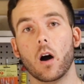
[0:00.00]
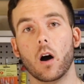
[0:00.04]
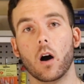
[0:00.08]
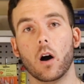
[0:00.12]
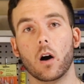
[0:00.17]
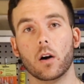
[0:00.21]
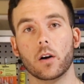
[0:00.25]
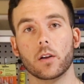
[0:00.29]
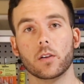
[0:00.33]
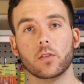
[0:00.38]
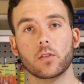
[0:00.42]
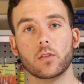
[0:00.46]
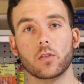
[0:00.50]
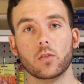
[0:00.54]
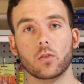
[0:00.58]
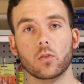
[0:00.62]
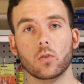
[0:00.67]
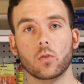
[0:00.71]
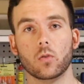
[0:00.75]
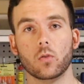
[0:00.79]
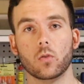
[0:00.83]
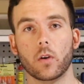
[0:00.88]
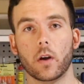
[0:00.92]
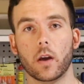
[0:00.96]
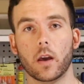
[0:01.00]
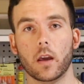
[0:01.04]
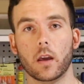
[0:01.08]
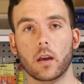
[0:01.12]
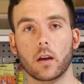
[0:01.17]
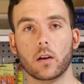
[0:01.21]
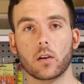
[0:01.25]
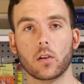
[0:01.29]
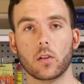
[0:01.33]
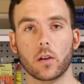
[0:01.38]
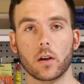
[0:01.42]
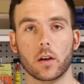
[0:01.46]
onto
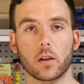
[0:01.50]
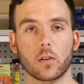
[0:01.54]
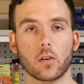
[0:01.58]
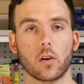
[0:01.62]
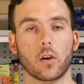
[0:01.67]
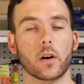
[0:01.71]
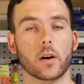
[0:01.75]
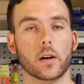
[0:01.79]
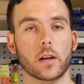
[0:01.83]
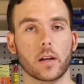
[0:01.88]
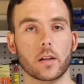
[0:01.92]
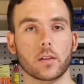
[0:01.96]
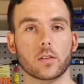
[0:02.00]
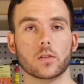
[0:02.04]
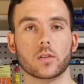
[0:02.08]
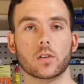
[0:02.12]
a clay target.